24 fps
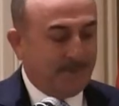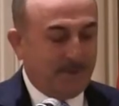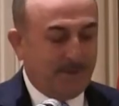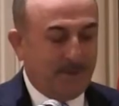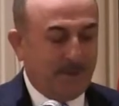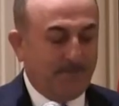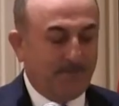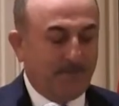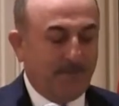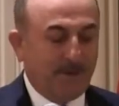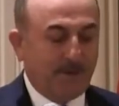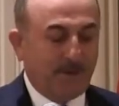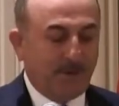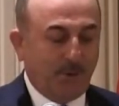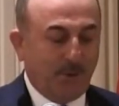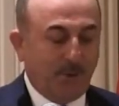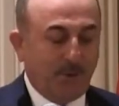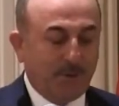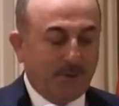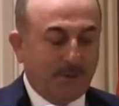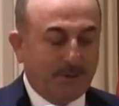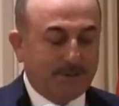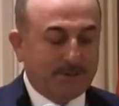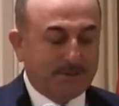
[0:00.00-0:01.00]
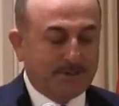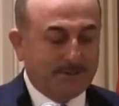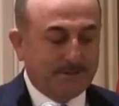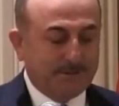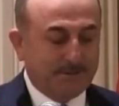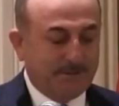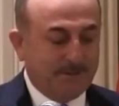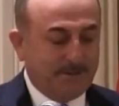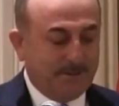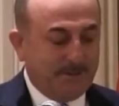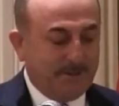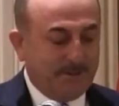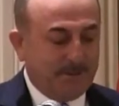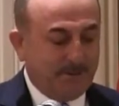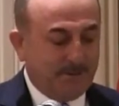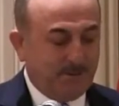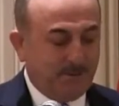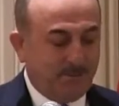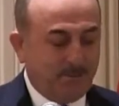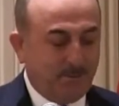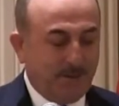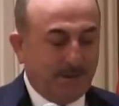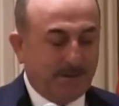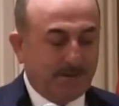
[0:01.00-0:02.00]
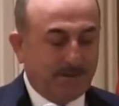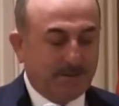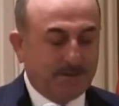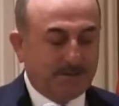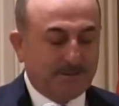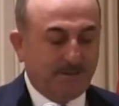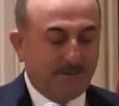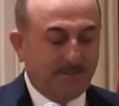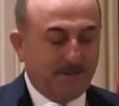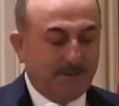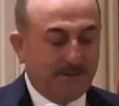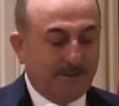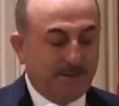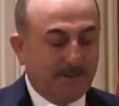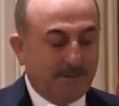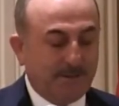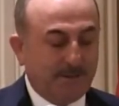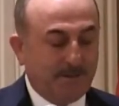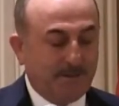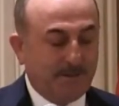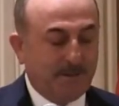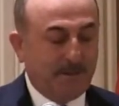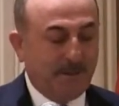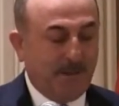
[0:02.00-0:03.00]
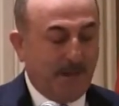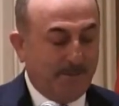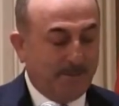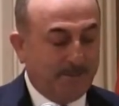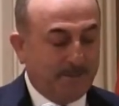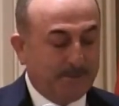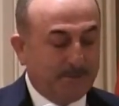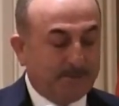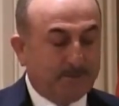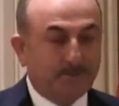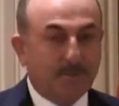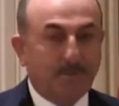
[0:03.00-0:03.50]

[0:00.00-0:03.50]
and my colleagues to make this event happen.